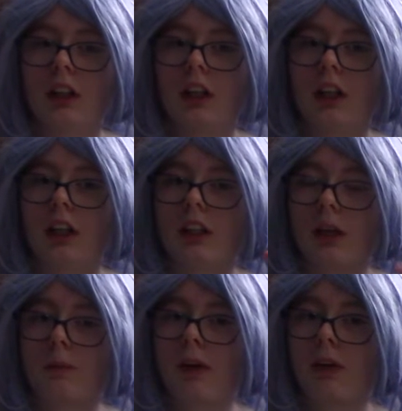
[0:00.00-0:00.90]
in
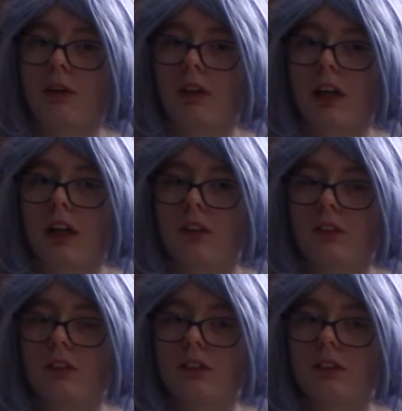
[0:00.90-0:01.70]
a paragraph,